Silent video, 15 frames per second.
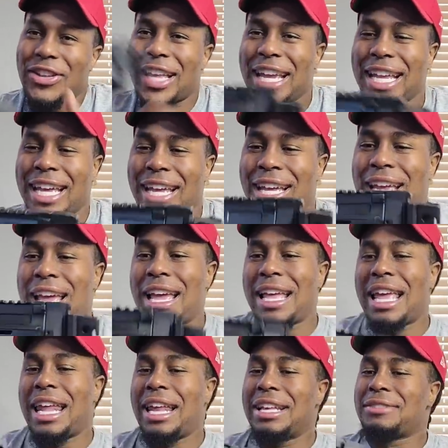Like,
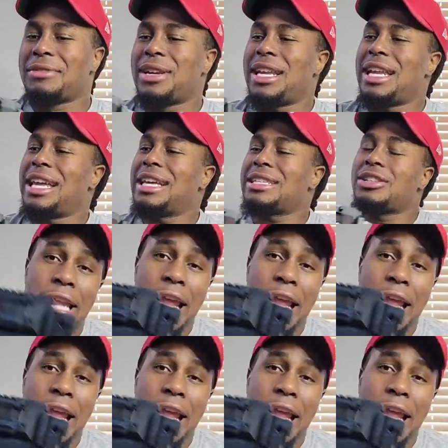it is what it is.